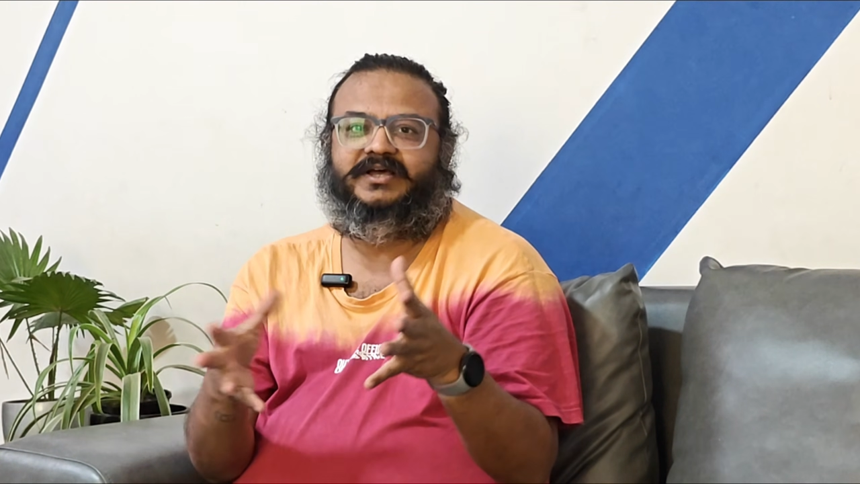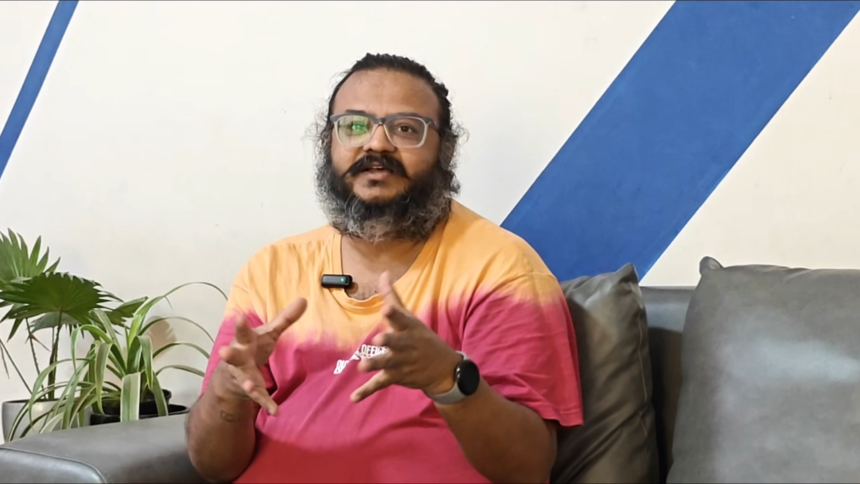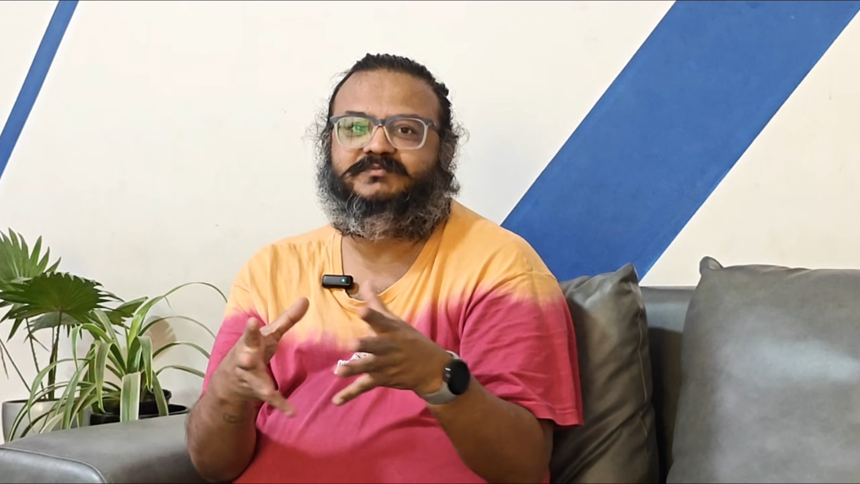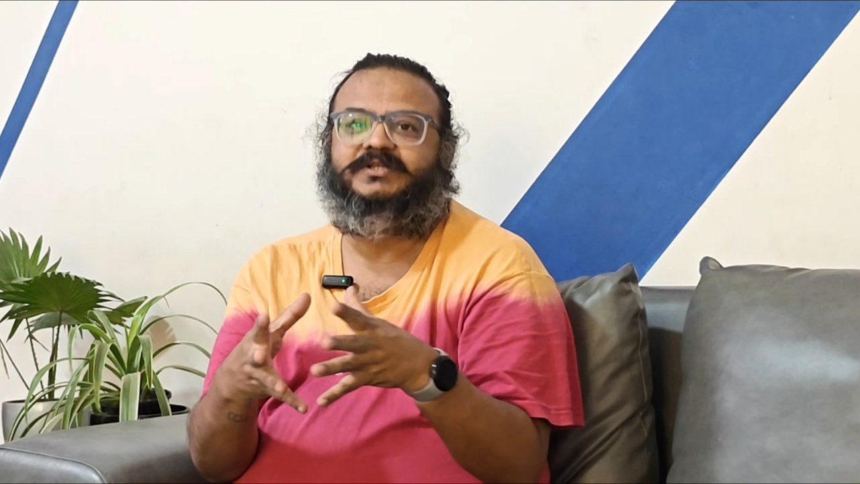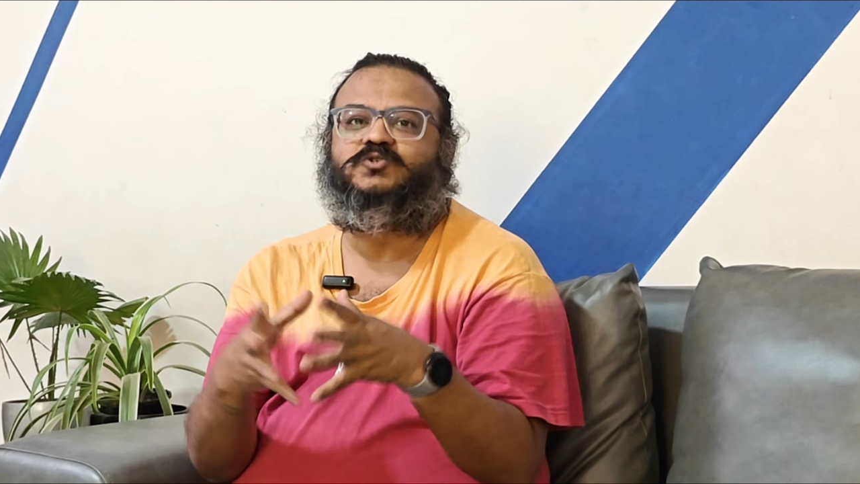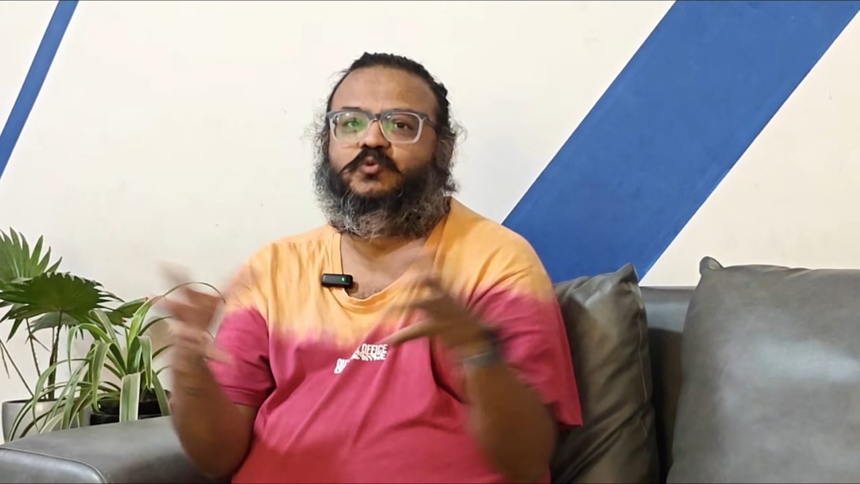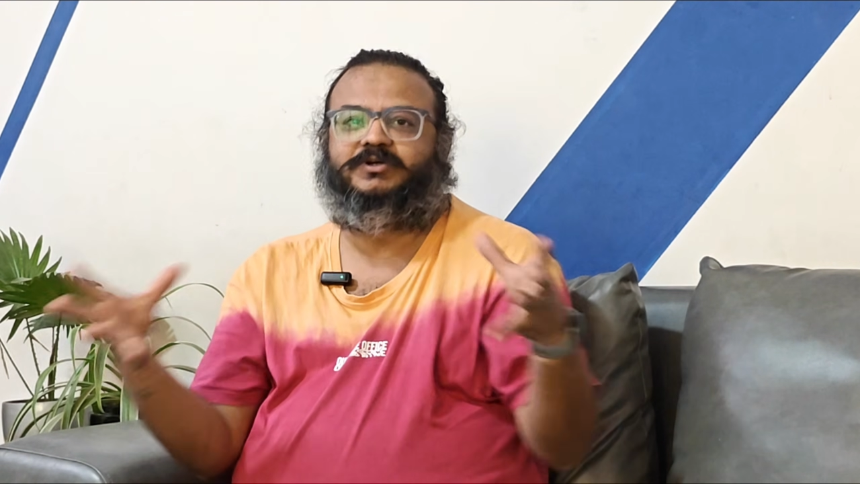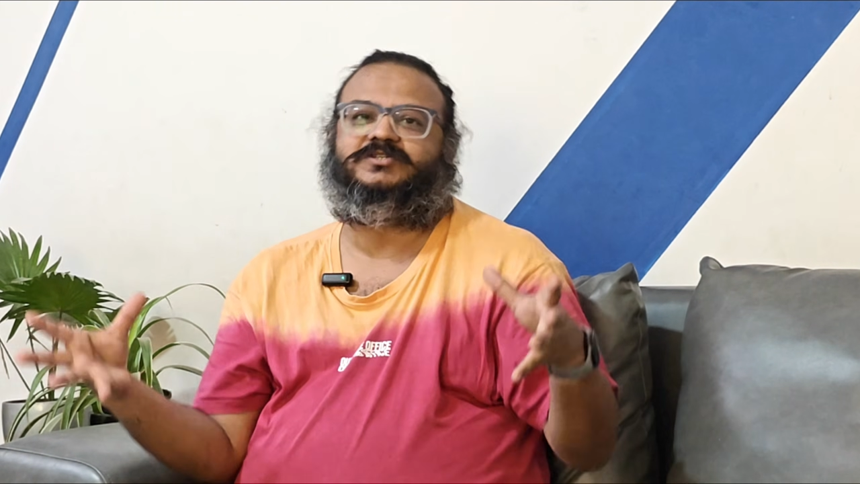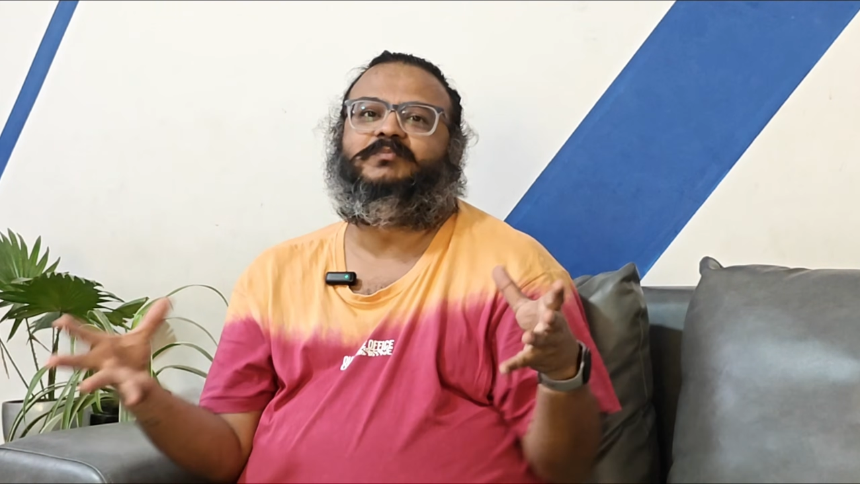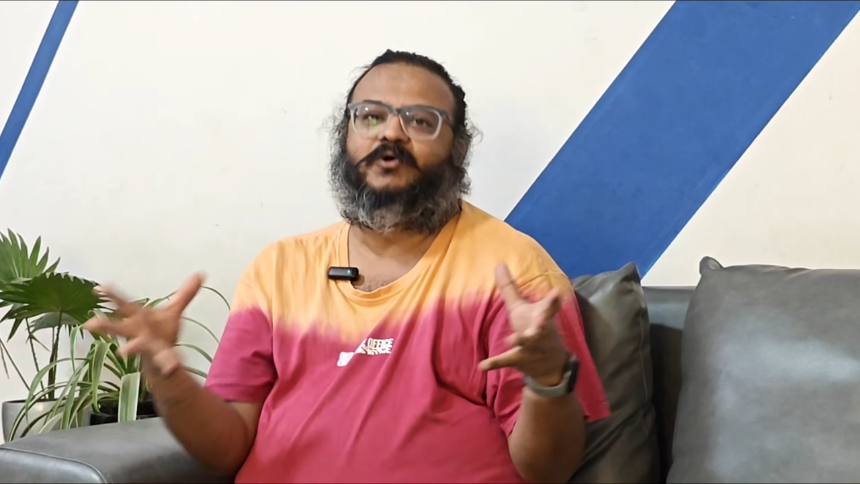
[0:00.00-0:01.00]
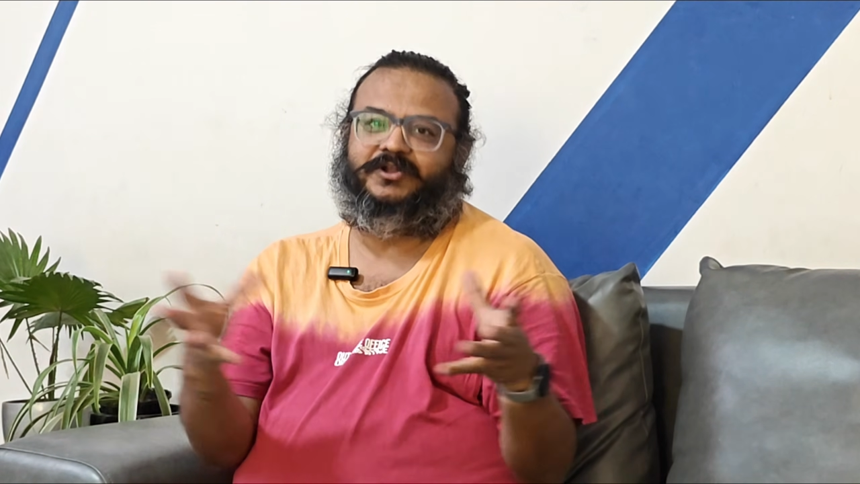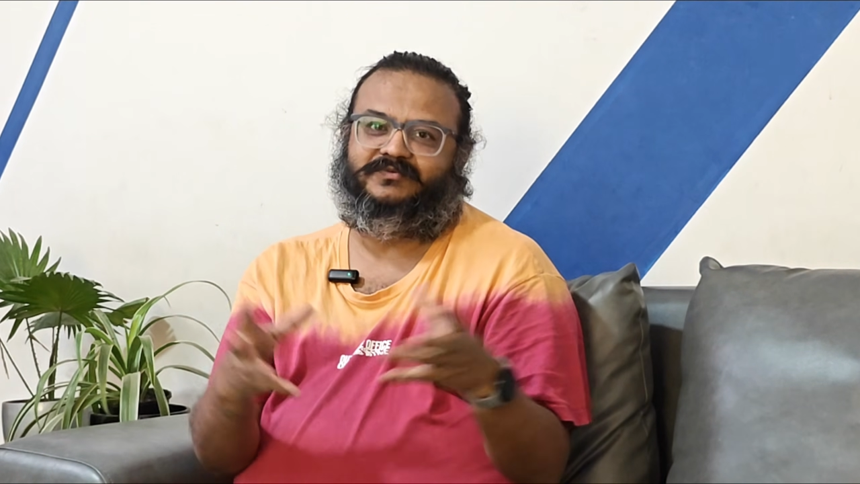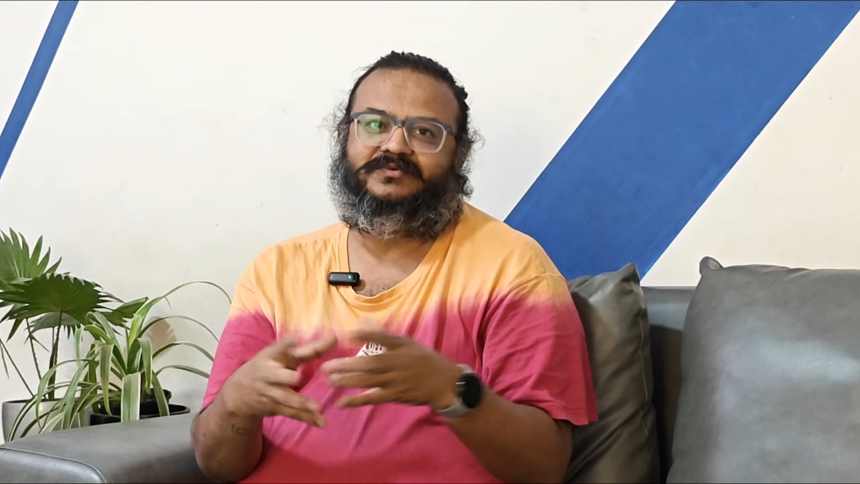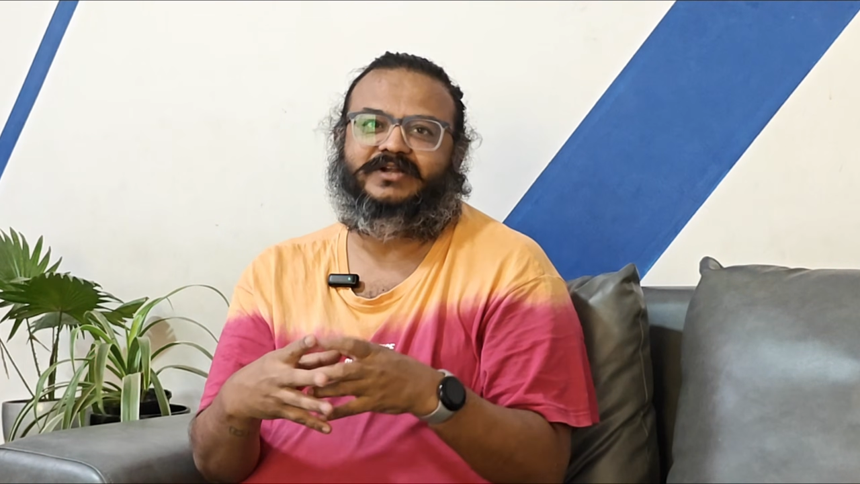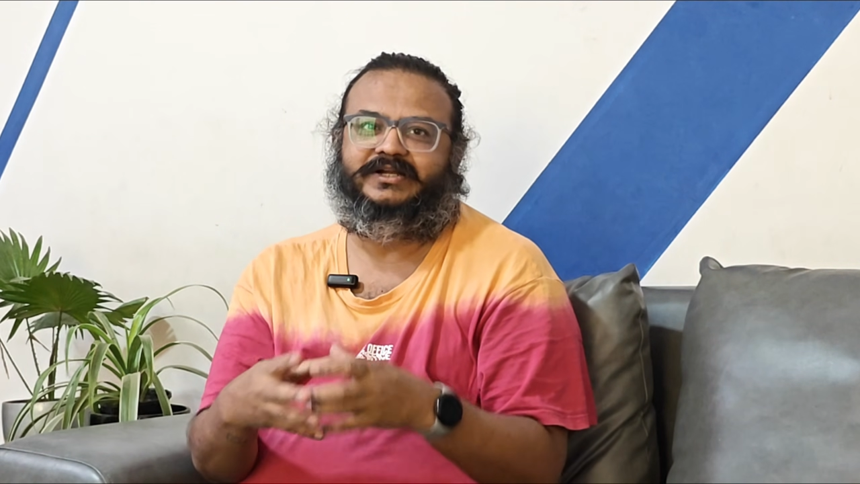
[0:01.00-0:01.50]
has been super
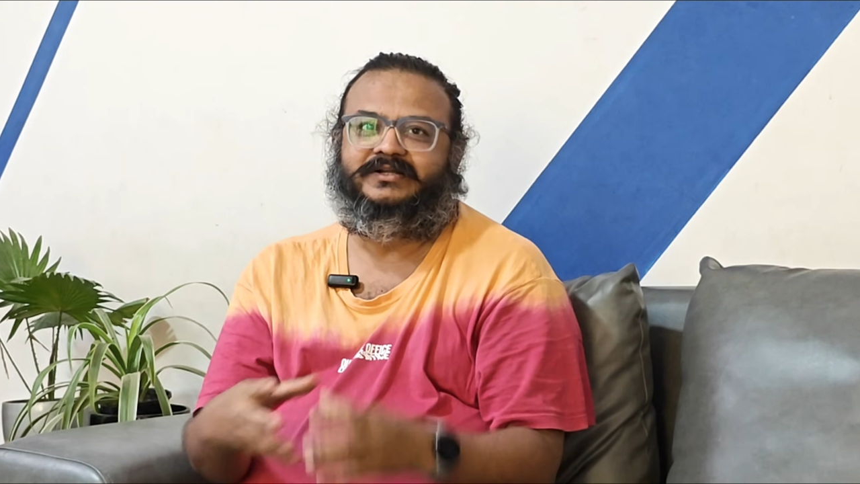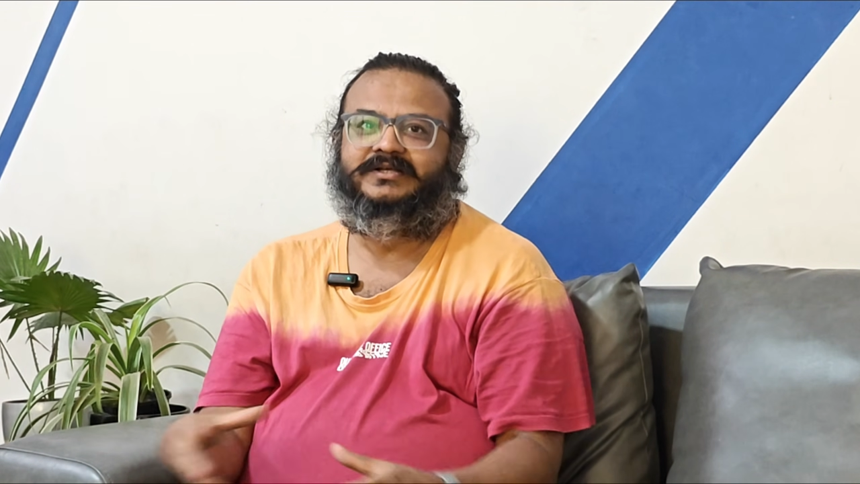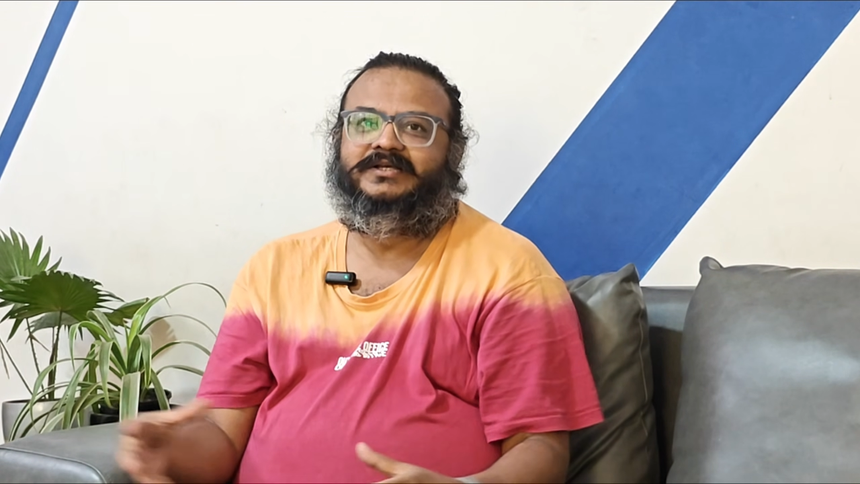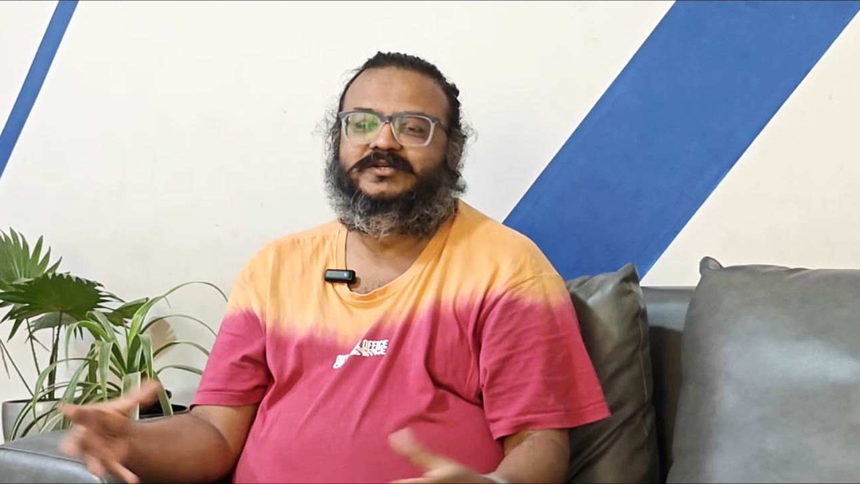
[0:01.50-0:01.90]
supportive, right?